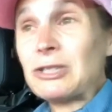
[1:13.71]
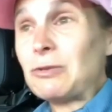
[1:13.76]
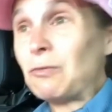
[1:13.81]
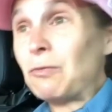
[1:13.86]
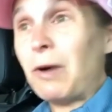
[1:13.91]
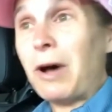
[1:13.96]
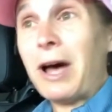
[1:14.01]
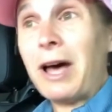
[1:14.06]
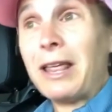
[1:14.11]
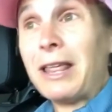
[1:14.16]

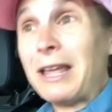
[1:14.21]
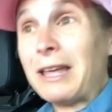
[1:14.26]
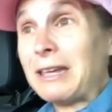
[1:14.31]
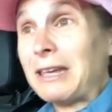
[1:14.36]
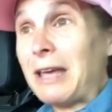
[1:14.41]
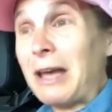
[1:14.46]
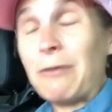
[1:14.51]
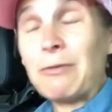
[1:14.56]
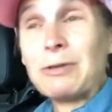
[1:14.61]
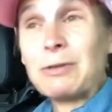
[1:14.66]
while I,
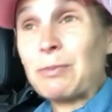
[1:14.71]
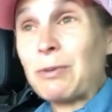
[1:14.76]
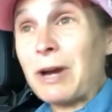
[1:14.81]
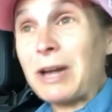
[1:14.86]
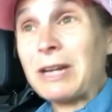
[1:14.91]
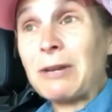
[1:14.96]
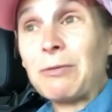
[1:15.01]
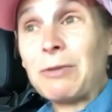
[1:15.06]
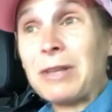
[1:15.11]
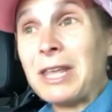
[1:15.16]
I was
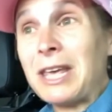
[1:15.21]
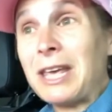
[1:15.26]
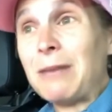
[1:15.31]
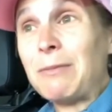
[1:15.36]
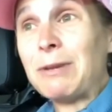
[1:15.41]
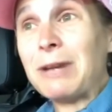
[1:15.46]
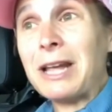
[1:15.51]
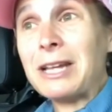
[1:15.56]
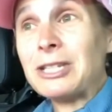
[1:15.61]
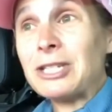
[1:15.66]
pregnant with him
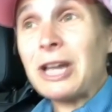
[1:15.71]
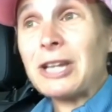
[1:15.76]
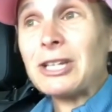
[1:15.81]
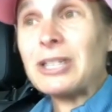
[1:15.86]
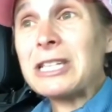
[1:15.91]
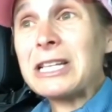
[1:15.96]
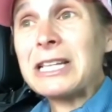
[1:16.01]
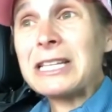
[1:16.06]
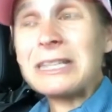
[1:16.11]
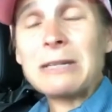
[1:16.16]
and I, I
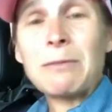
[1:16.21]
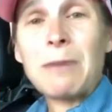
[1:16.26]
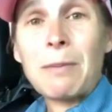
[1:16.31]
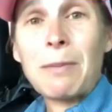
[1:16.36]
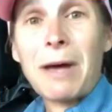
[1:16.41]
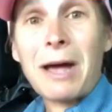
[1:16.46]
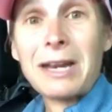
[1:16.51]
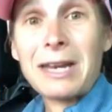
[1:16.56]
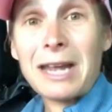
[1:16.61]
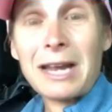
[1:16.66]
just listen to my
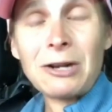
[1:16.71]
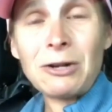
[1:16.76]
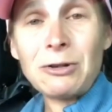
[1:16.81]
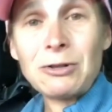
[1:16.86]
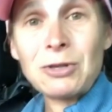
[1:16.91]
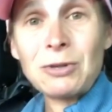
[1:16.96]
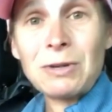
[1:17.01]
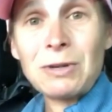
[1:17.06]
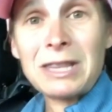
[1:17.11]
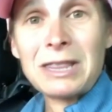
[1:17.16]
body. I don't
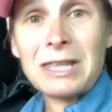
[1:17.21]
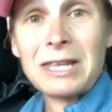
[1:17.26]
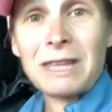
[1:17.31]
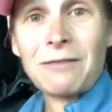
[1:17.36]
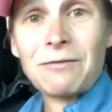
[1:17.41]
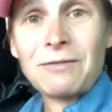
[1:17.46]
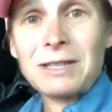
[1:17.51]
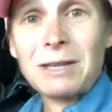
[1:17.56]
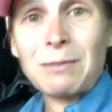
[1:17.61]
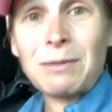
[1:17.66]
do anything. If
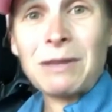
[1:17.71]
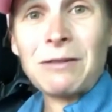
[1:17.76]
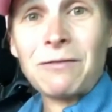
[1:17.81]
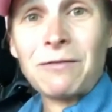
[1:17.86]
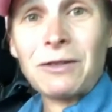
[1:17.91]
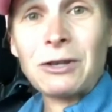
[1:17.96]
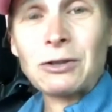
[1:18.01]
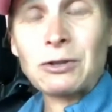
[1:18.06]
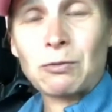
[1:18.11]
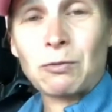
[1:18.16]
something
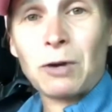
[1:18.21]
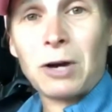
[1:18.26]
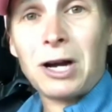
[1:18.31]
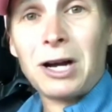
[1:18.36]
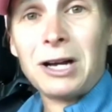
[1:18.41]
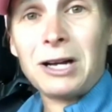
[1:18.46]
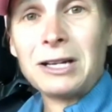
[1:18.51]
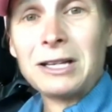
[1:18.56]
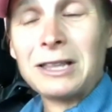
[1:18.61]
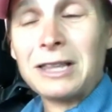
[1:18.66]
feels
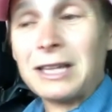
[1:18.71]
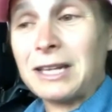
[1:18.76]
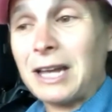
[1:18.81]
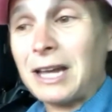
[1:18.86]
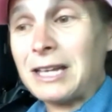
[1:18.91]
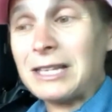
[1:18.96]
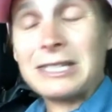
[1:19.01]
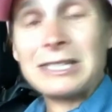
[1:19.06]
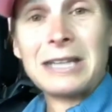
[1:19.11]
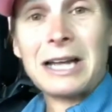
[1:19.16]
wrong, then
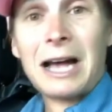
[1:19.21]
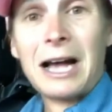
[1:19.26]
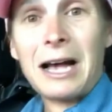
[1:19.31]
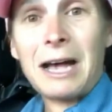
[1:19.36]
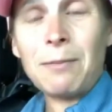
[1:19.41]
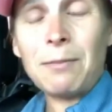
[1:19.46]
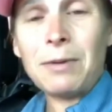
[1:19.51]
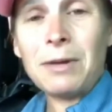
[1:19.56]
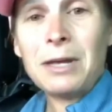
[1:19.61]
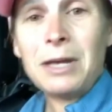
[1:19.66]
I
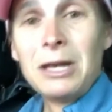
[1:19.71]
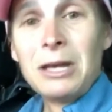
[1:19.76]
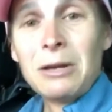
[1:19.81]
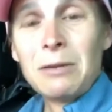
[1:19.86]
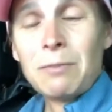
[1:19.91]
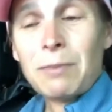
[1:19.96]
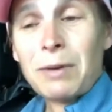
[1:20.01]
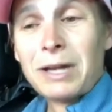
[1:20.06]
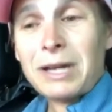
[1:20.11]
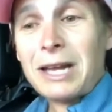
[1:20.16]
stop.
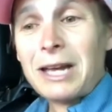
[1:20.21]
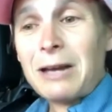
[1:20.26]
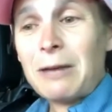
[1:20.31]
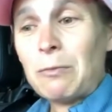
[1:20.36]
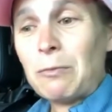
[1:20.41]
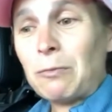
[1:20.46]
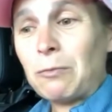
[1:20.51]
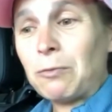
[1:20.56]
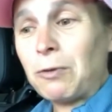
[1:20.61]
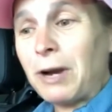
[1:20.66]
But
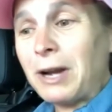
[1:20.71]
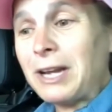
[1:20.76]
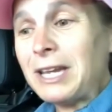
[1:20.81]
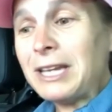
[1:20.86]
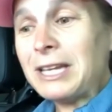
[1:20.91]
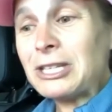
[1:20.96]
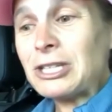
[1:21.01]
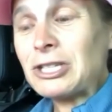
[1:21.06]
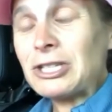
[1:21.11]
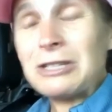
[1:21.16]
um, running
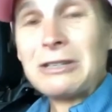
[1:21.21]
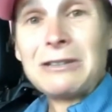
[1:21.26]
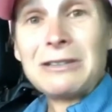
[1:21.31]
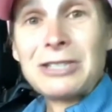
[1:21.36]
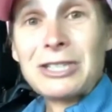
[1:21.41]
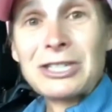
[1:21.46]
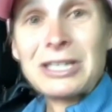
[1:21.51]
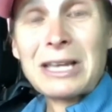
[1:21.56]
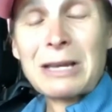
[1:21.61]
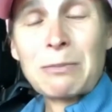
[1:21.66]
is
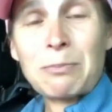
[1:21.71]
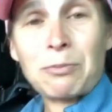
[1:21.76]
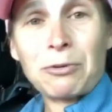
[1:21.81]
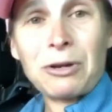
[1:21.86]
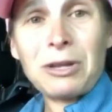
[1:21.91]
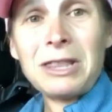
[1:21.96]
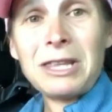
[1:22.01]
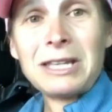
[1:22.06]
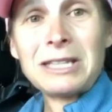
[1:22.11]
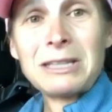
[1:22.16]
just like
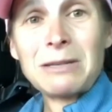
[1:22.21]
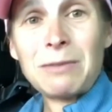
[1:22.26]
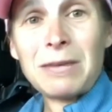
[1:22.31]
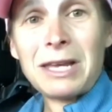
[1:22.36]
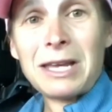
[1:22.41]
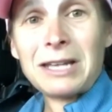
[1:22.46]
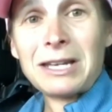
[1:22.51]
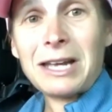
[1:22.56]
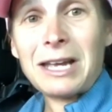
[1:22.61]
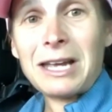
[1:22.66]
breathing to
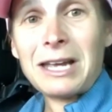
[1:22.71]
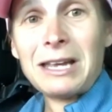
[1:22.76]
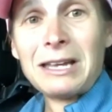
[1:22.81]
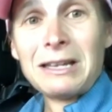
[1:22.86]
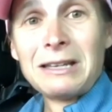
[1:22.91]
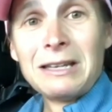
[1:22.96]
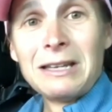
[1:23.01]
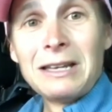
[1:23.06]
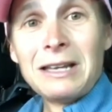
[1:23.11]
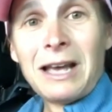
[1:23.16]
me and
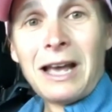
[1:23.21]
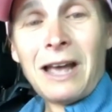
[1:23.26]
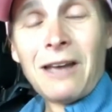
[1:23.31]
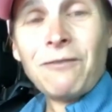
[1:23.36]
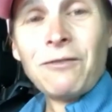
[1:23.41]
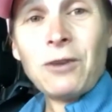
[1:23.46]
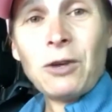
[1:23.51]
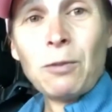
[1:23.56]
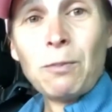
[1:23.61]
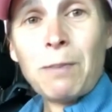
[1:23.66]
I I
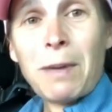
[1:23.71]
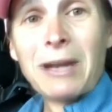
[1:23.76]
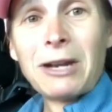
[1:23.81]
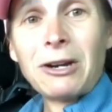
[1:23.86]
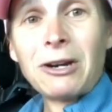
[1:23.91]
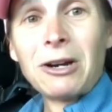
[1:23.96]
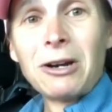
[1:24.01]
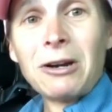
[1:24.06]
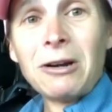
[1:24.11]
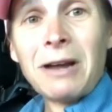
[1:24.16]
feel
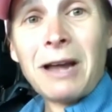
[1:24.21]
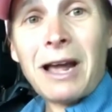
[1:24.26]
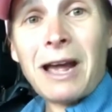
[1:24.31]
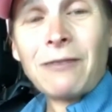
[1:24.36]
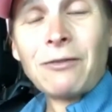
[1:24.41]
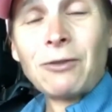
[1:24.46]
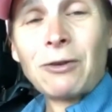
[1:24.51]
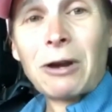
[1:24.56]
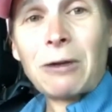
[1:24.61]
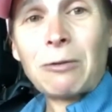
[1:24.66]
better after I